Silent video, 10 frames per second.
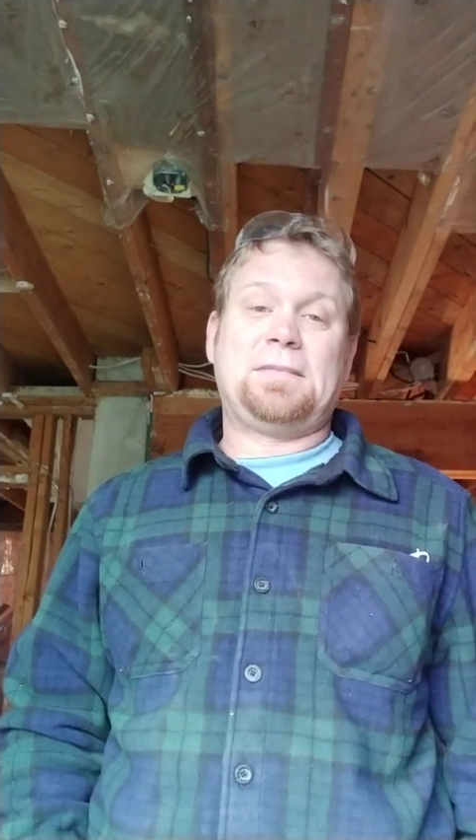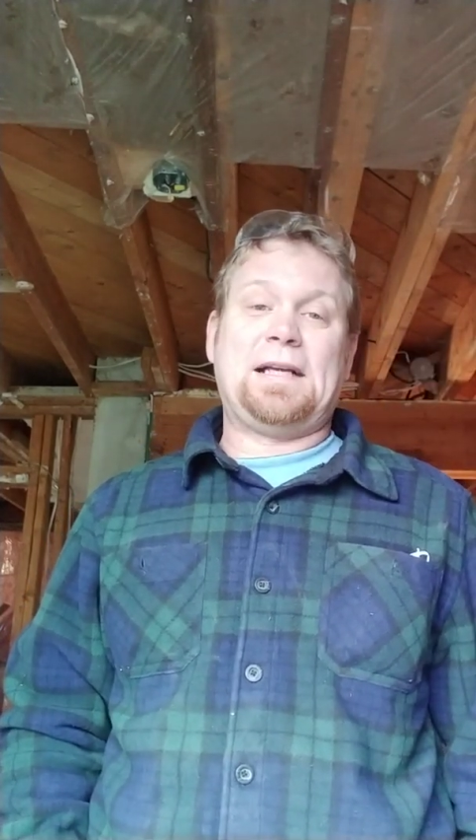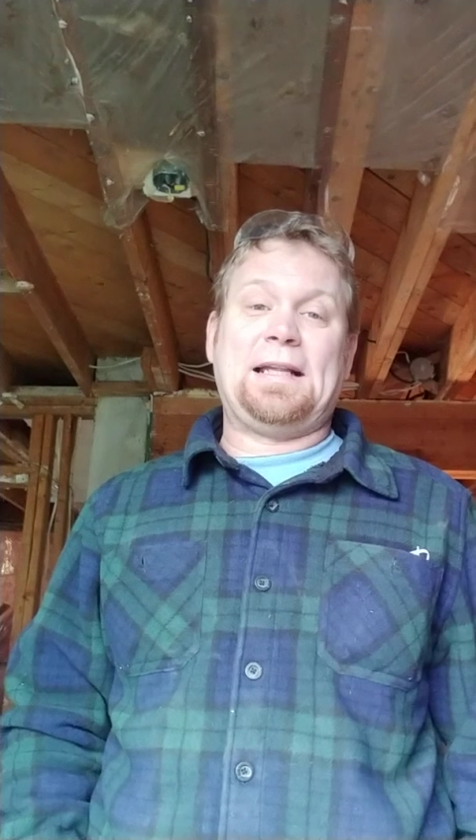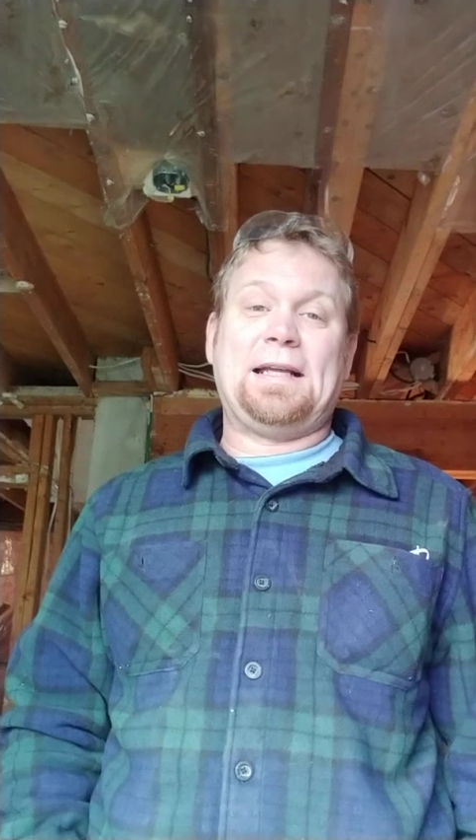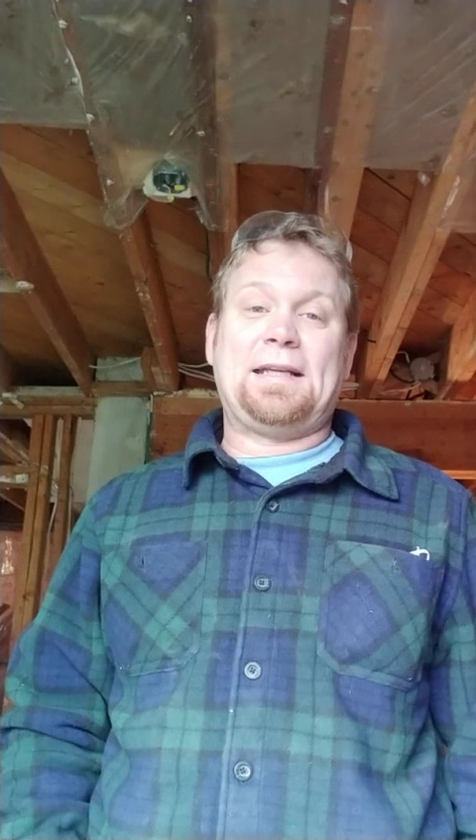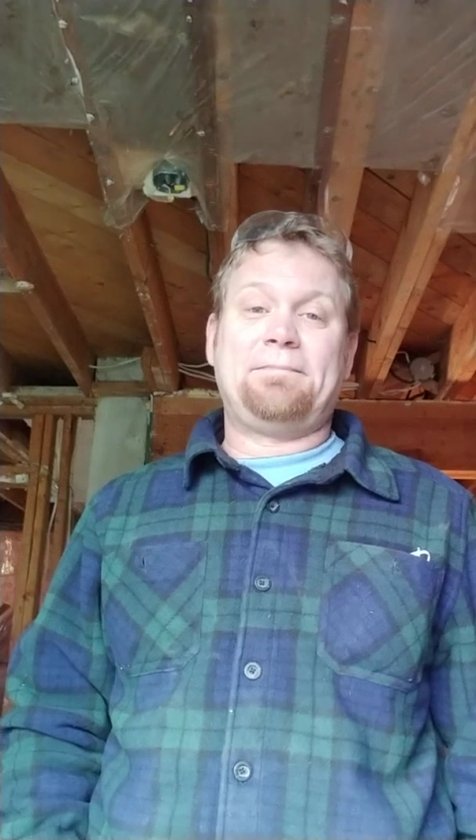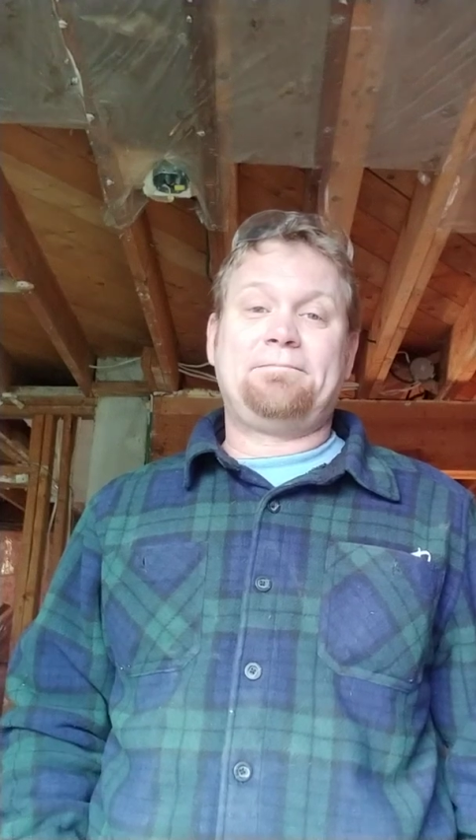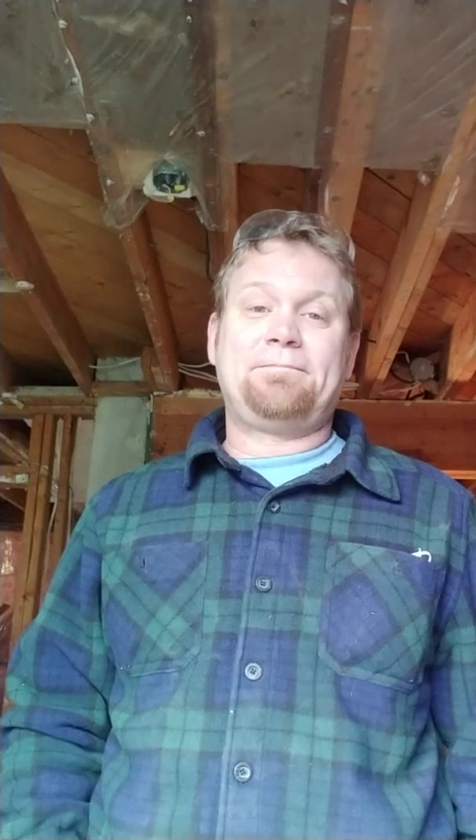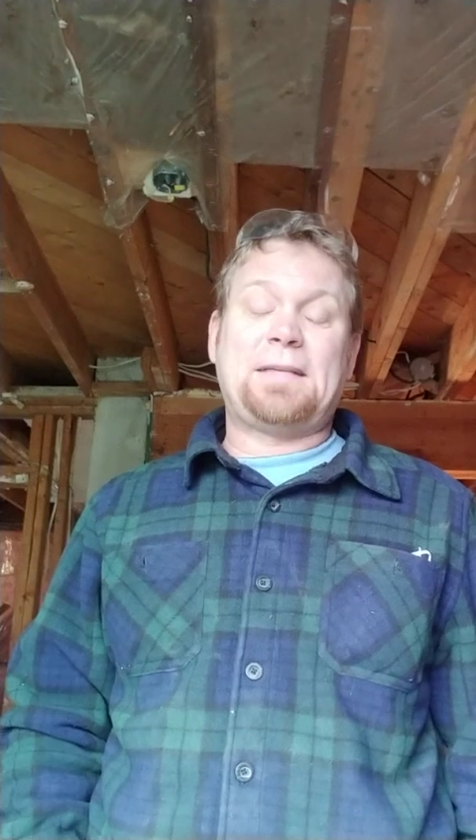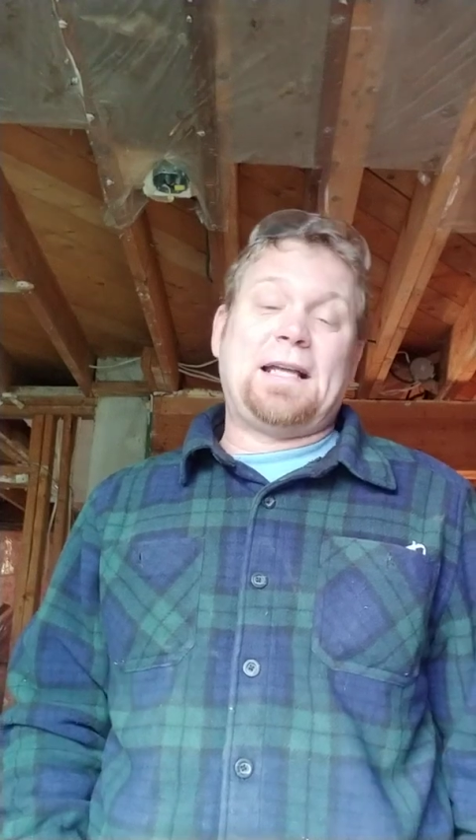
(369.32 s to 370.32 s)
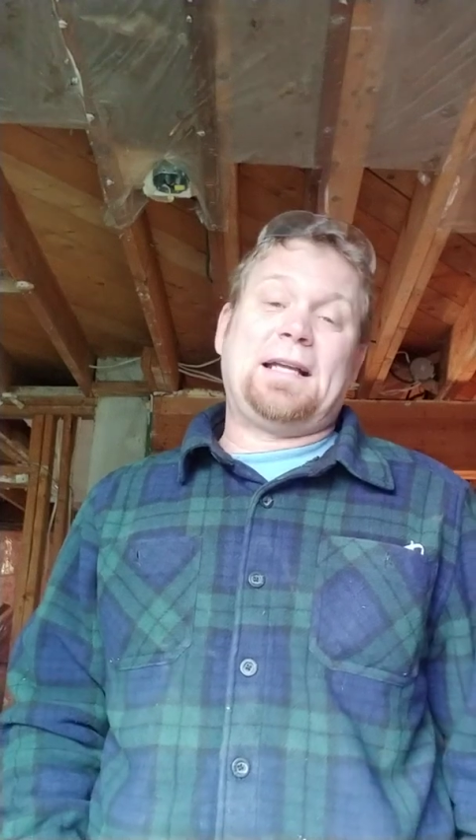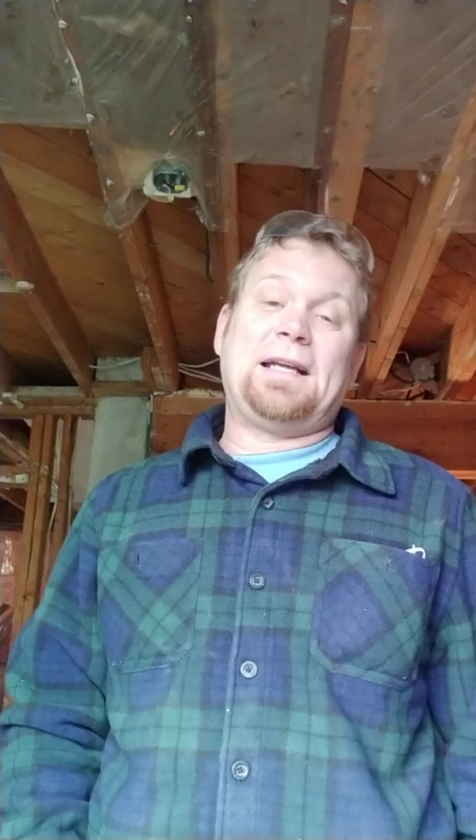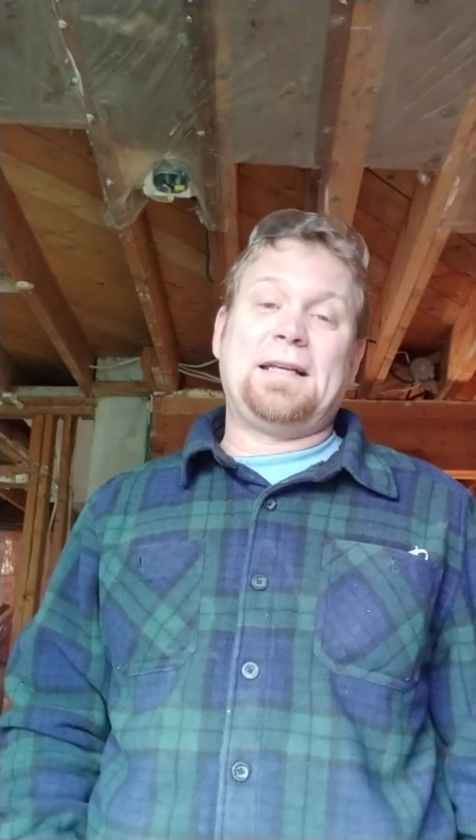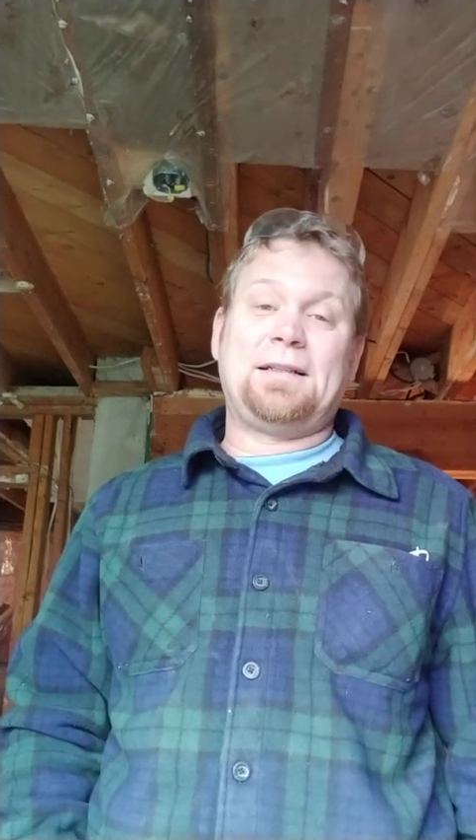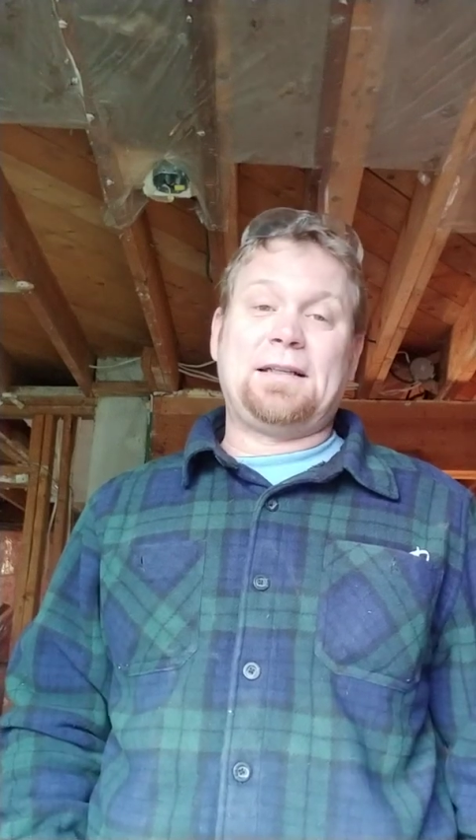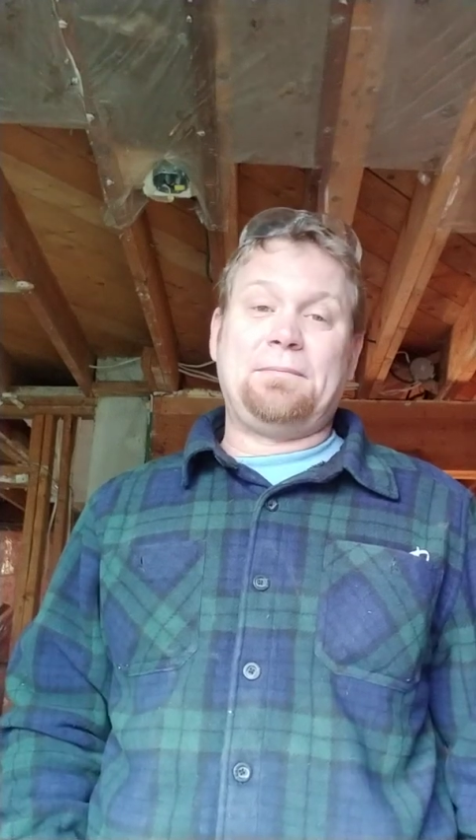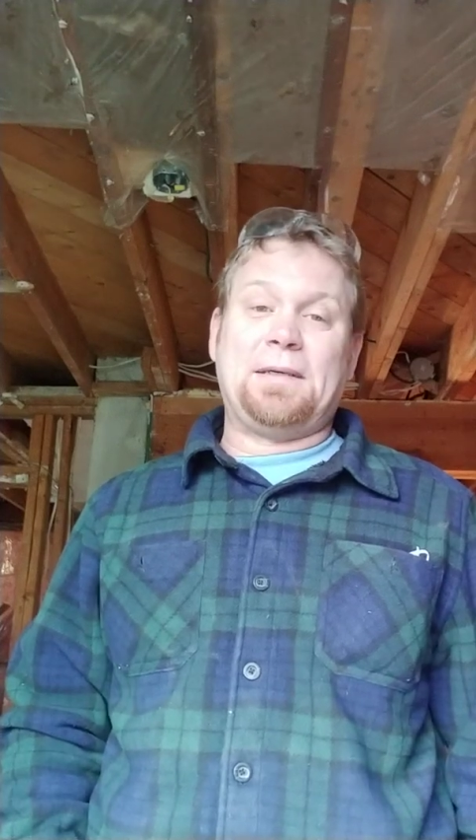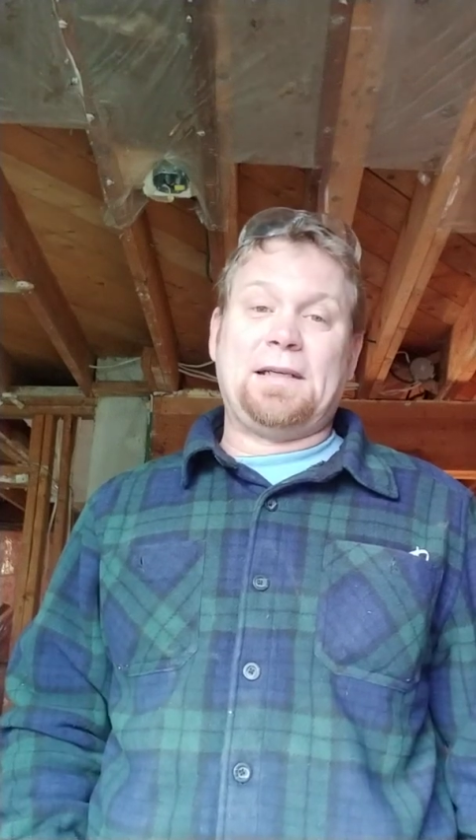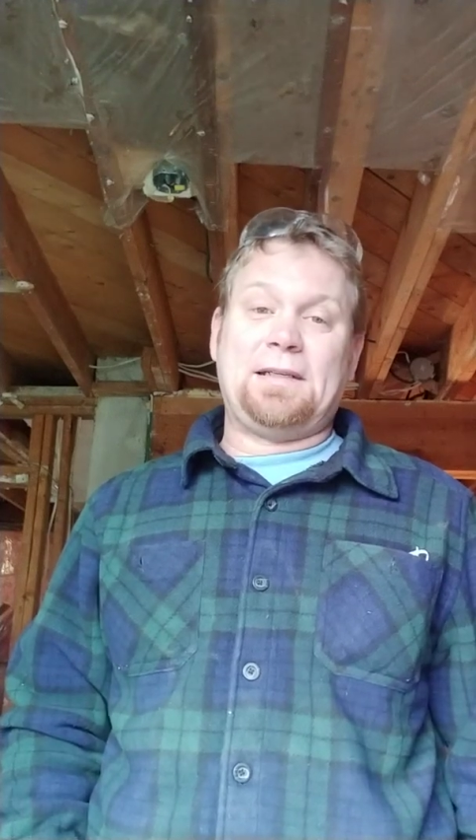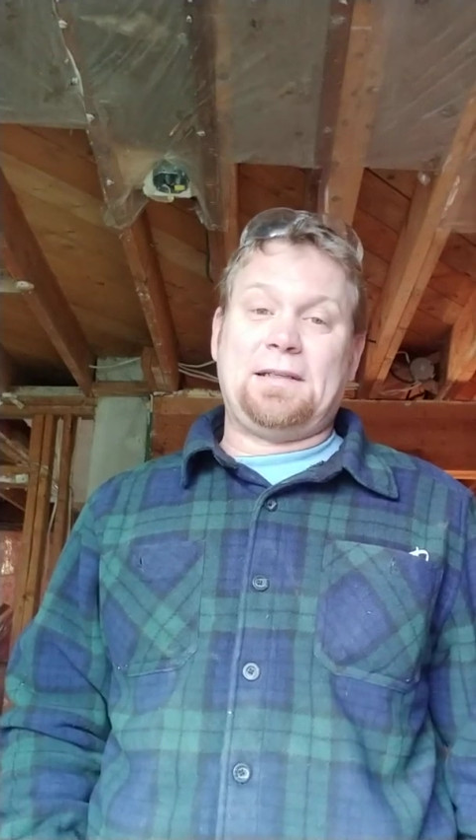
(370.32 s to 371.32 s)
I like it. I got yelled at
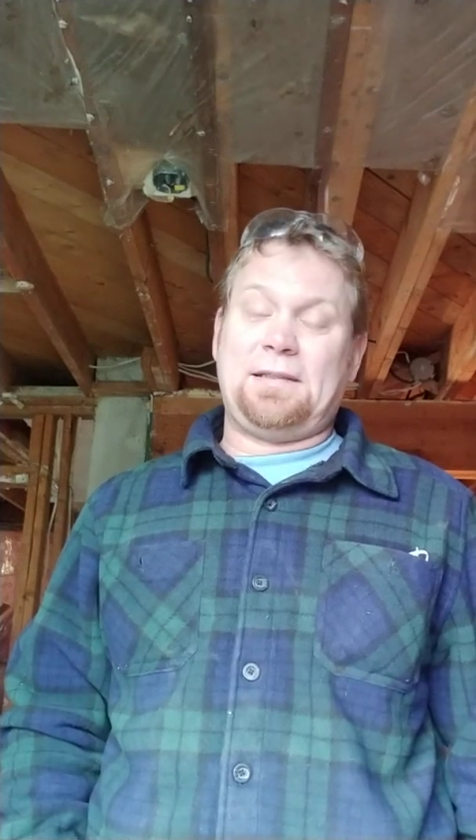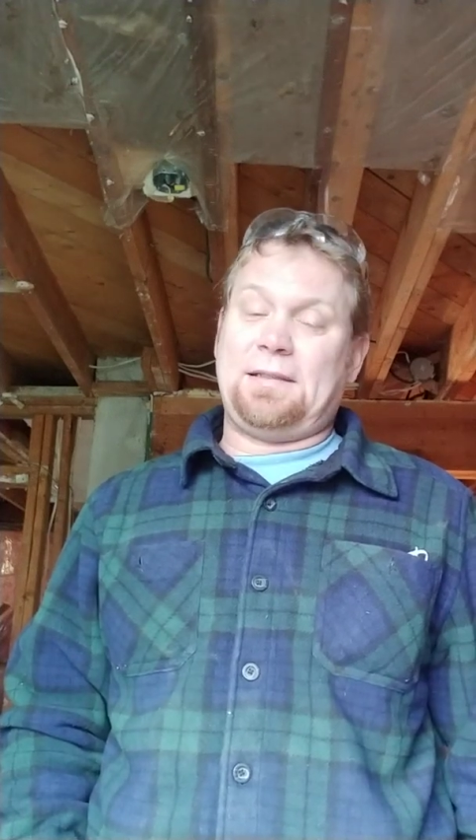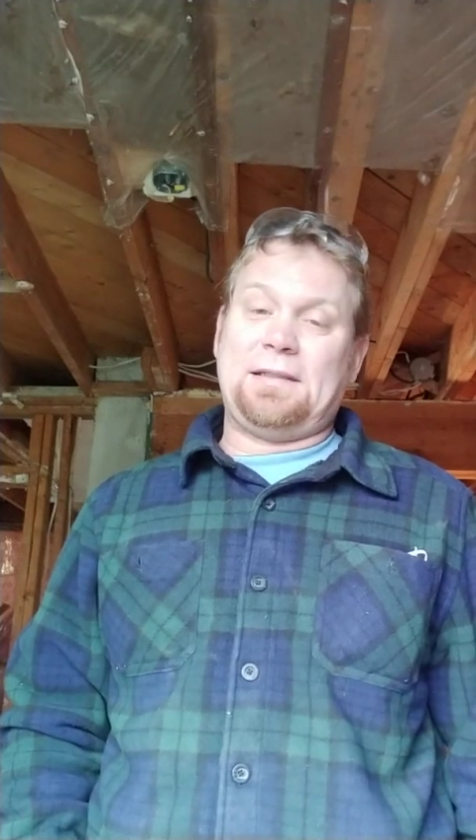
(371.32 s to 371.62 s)
by